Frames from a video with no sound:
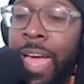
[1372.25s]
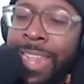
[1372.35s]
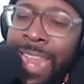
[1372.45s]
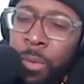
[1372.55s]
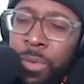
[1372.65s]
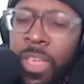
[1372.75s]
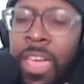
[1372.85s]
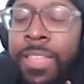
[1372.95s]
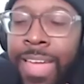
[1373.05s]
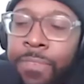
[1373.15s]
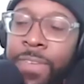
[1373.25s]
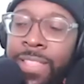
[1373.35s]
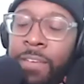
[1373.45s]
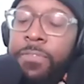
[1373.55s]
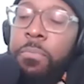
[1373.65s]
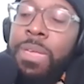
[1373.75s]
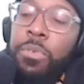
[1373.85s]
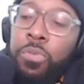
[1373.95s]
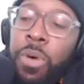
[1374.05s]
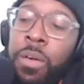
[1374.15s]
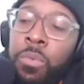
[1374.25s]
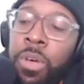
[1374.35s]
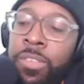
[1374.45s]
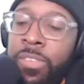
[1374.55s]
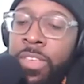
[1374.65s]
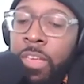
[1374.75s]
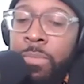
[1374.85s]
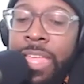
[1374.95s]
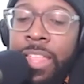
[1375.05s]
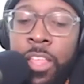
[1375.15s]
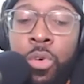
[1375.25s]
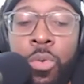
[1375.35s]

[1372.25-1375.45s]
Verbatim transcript: Yeah. And it was I think that for me was what it was as a comedian.